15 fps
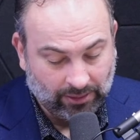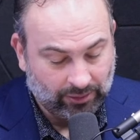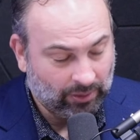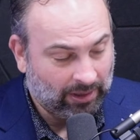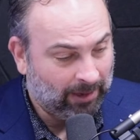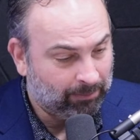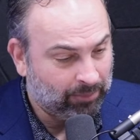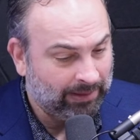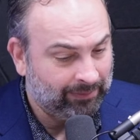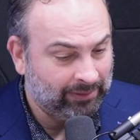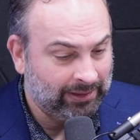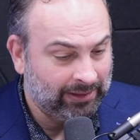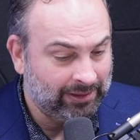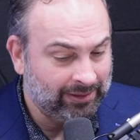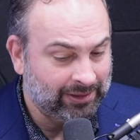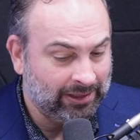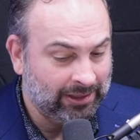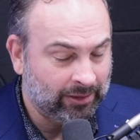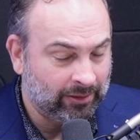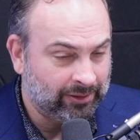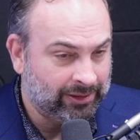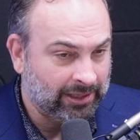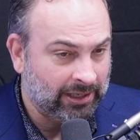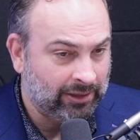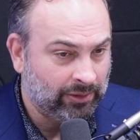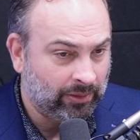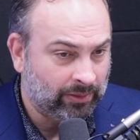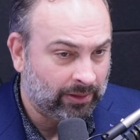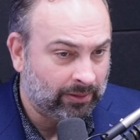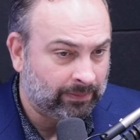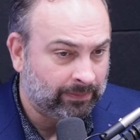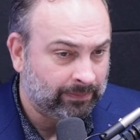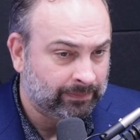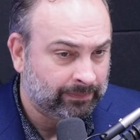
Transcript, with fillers: so how prevalent yeah. is it here in San Antonio?